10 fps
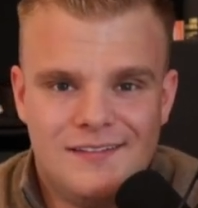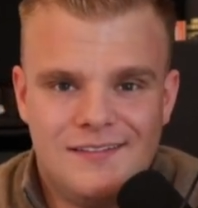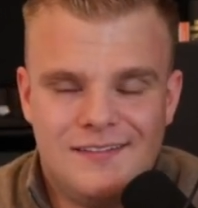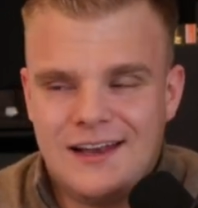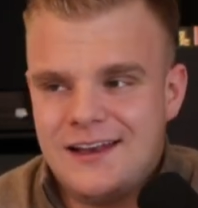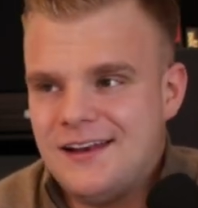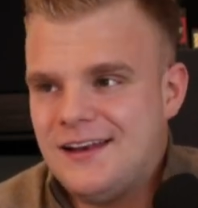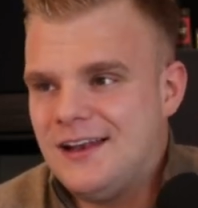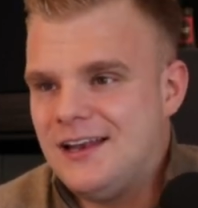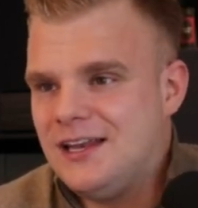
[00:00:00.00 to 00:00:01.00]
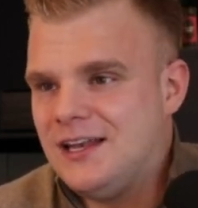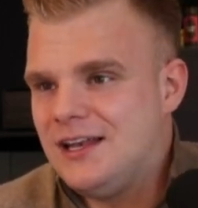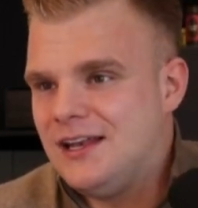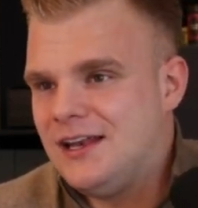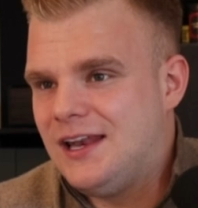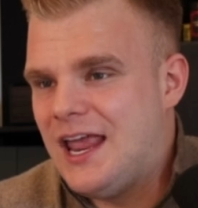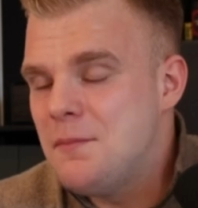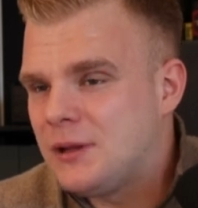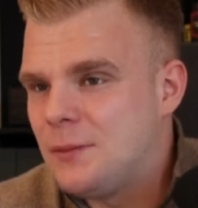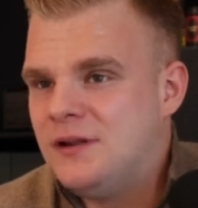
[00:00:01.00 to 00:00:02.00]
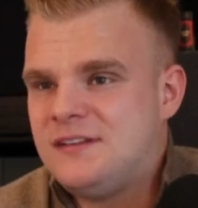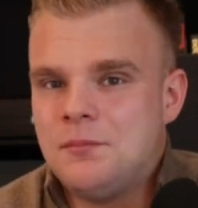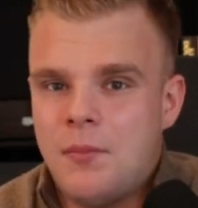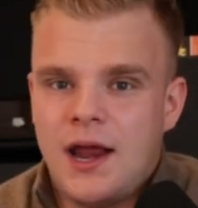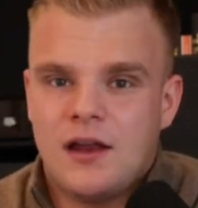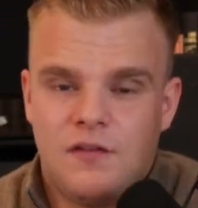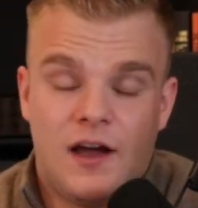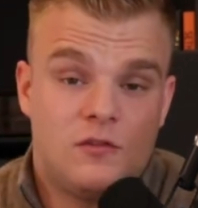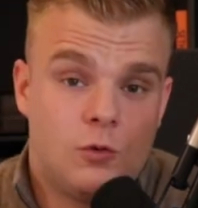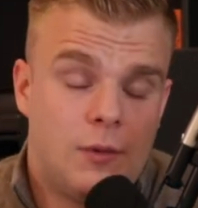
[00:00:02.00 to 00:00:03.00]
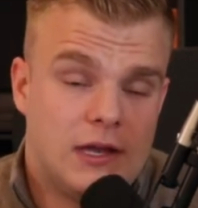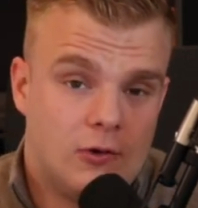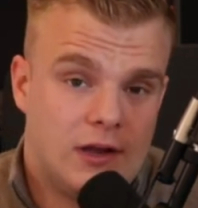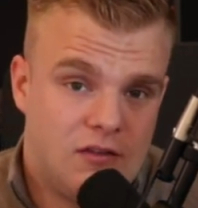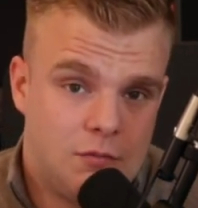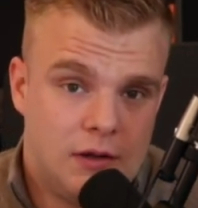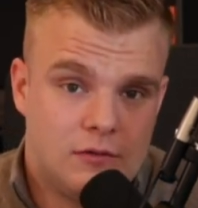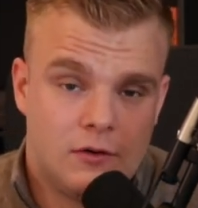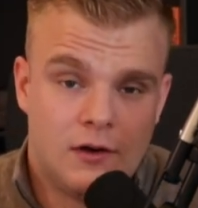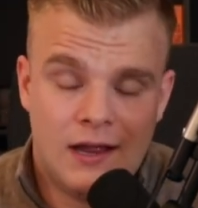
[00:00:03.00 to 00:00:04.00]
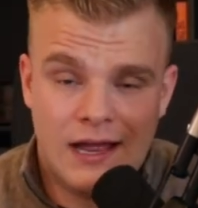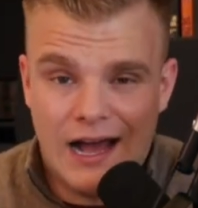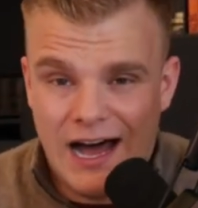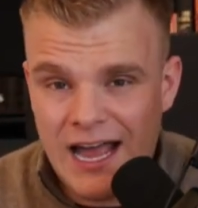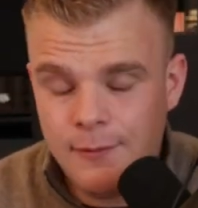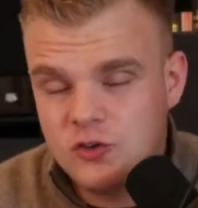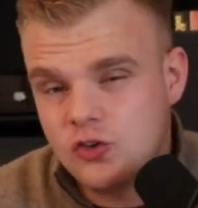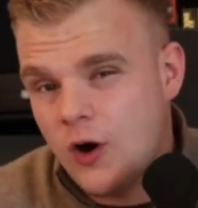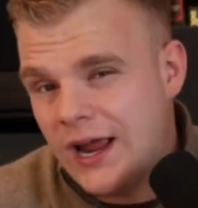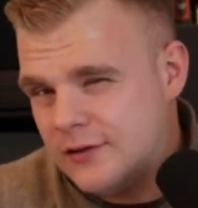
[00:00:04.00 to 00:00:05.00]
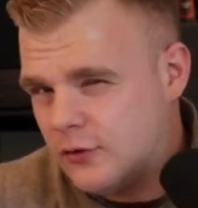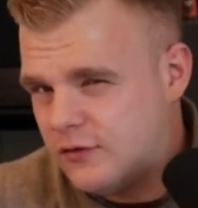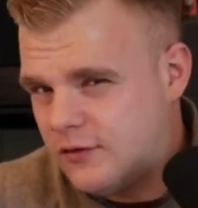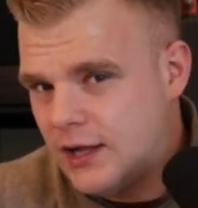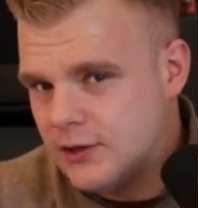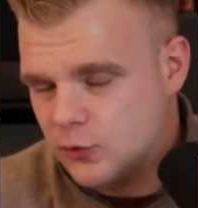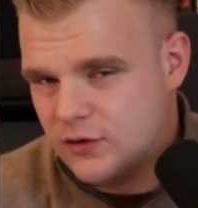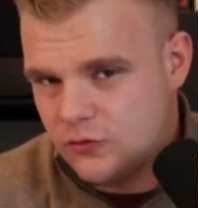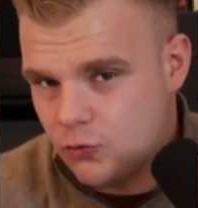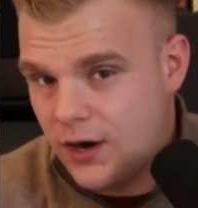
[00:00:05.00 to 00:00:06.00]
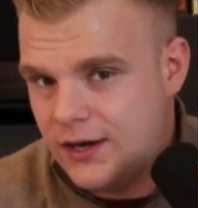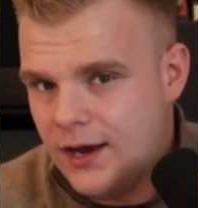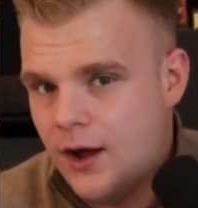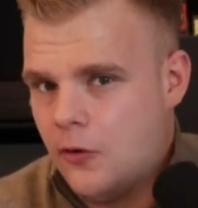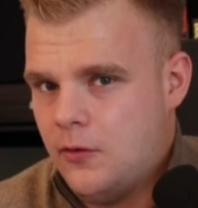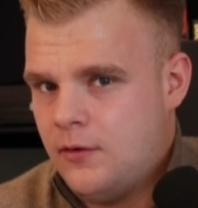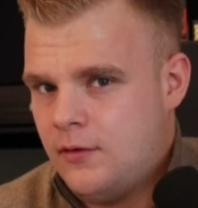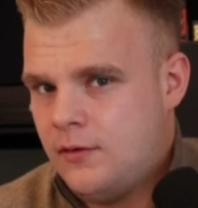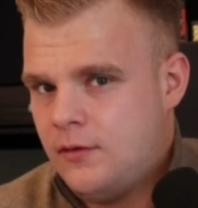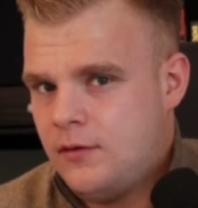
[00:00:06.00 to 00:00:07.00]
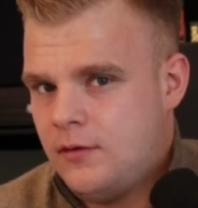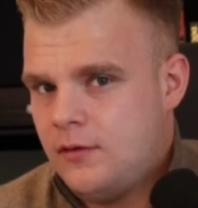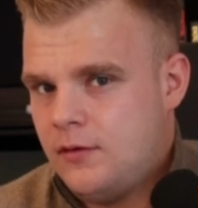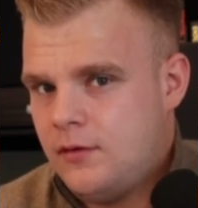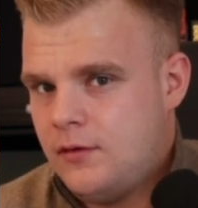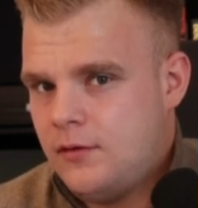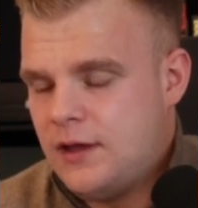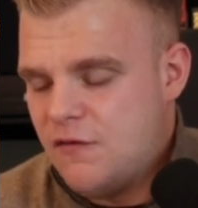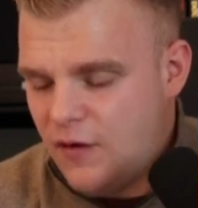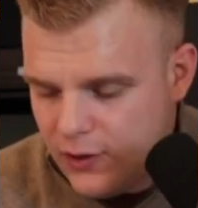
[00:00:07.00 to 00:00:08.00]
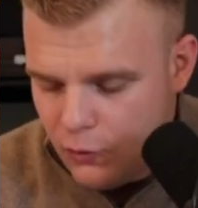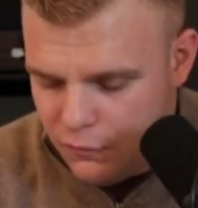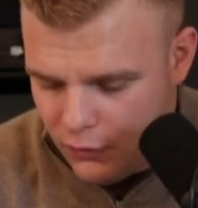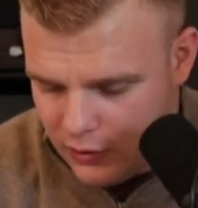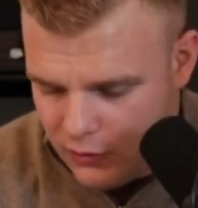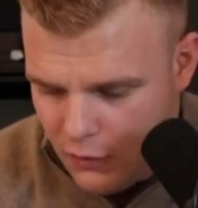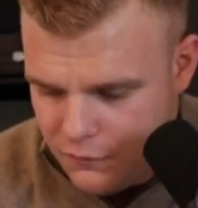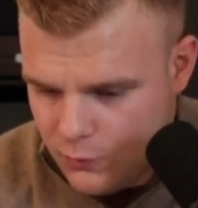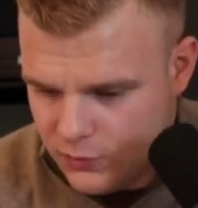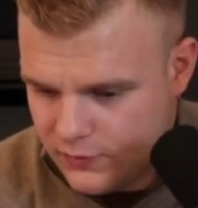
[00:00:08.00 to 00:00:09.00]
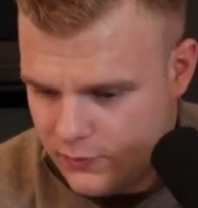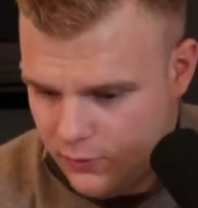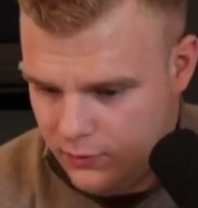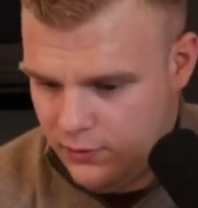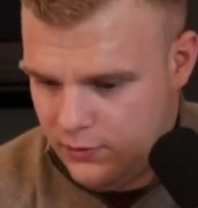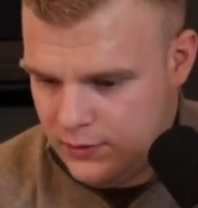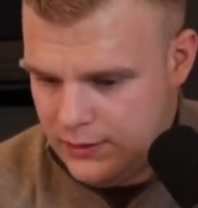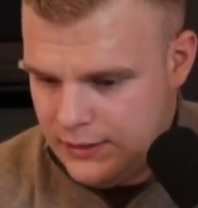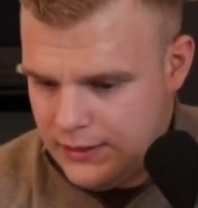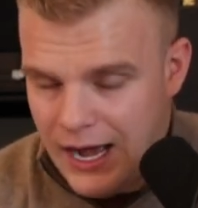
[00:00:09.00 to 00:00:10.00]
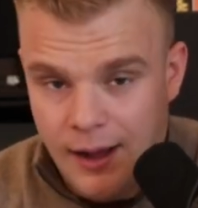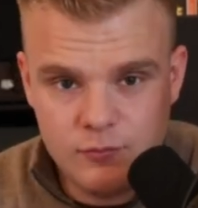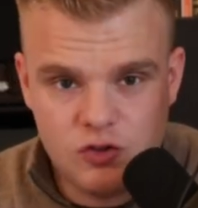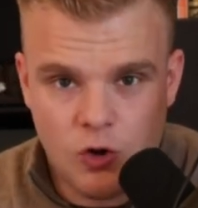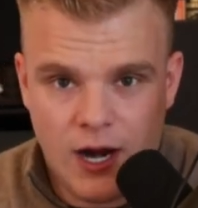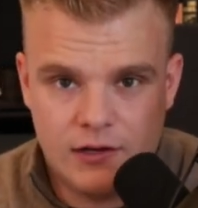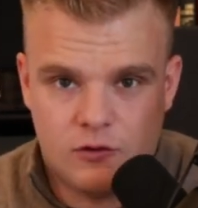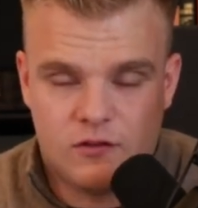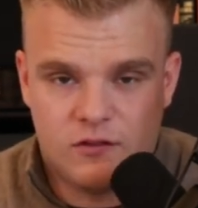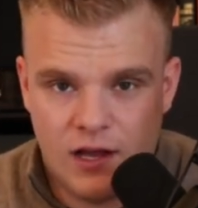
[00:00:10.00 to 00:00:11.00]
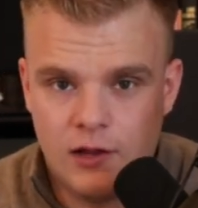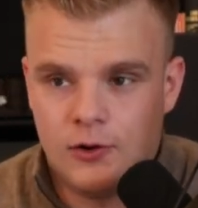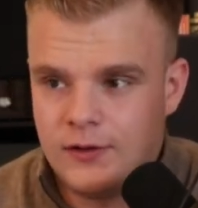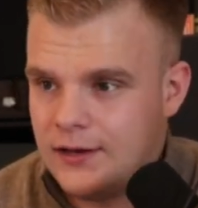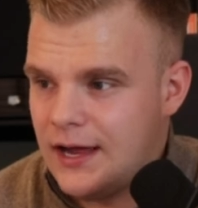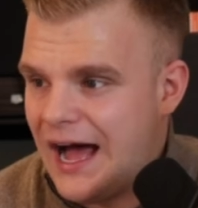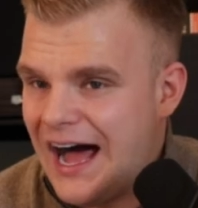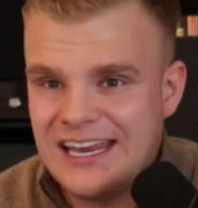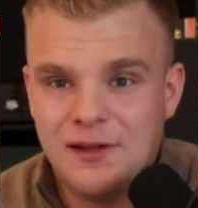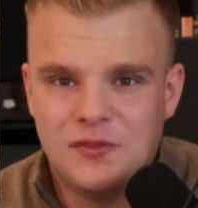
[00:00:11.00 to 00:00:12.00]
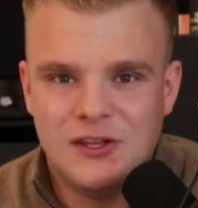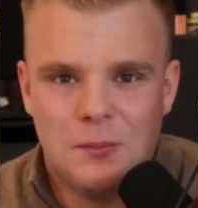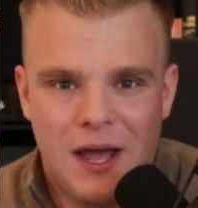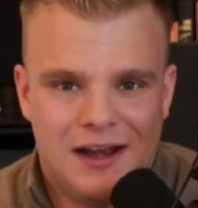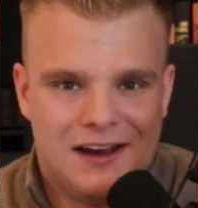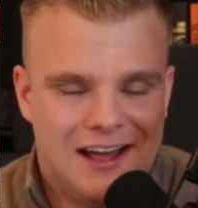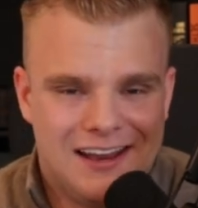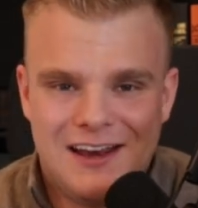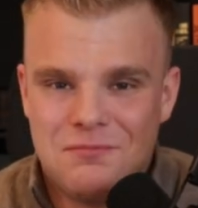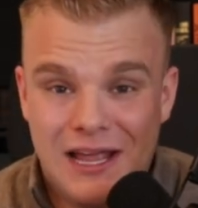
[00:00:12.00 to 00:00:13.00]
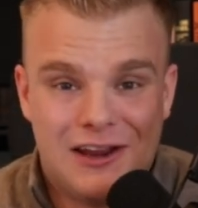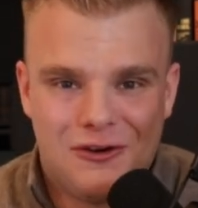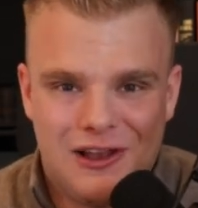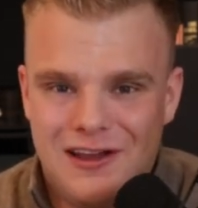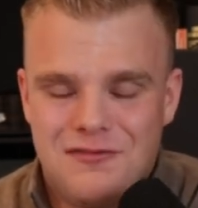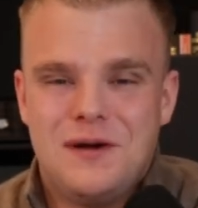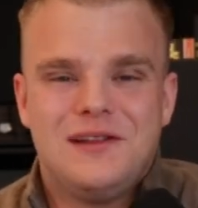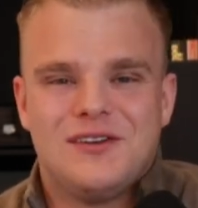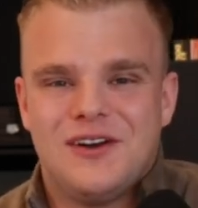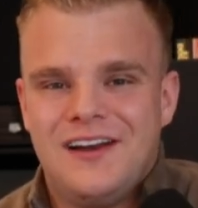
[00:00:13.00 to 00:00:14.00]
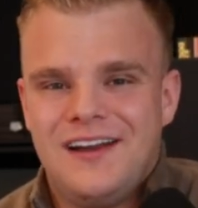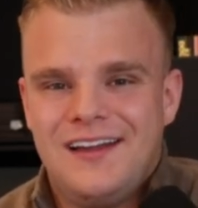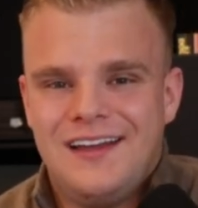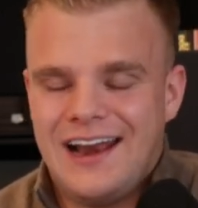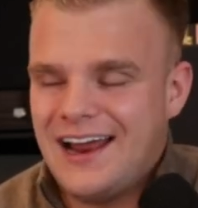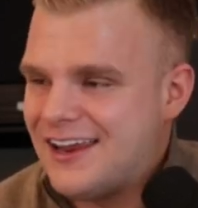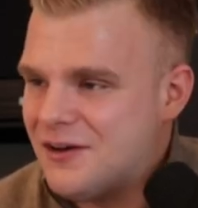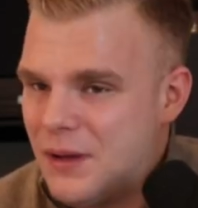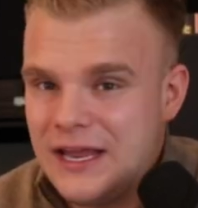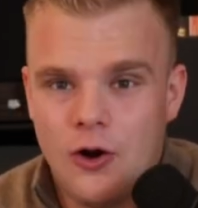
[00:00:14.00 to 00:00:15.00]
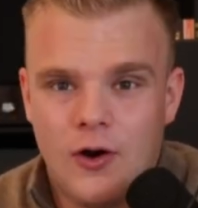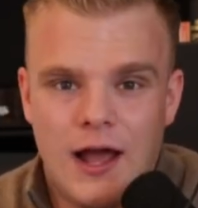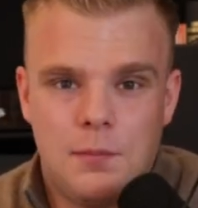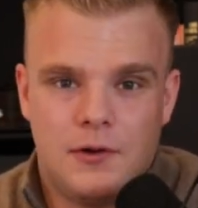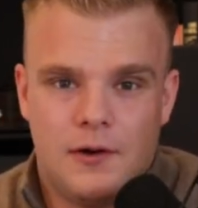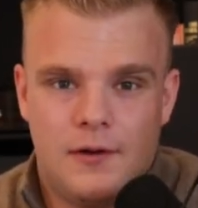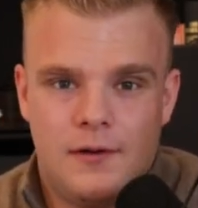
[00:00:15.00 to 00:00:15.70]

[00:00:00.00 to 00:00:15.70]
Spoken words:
That implementing my advice will make your life better. I'm trying to sell you this right now. If I go for a coffee with a girl, I'm trying to sell her that I am the man and I can make her life better and I can make her happier.